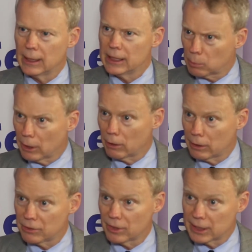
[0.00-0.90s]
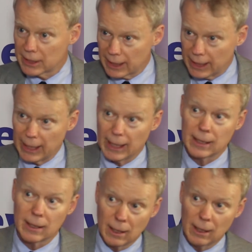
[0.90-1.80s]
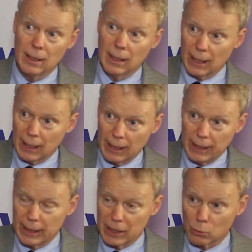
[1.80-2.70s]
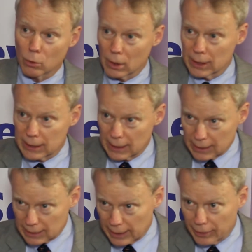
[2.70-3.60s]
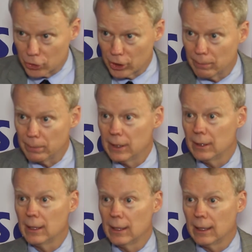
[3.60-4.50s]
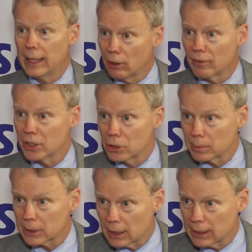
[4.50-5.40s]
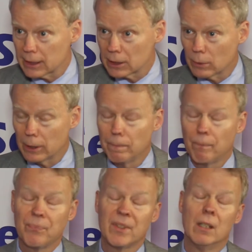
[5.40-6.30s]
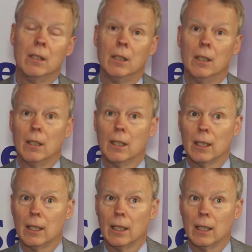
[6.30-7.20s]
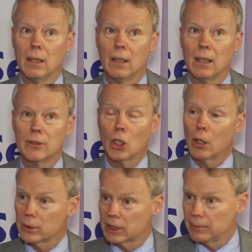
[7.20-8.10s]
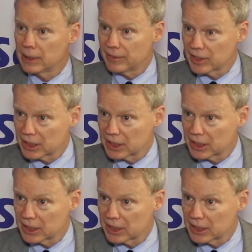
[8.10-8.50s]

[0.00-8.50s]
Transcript: his priorities for the city, and in his role as leader of the Srpska list as well. Talked with some civil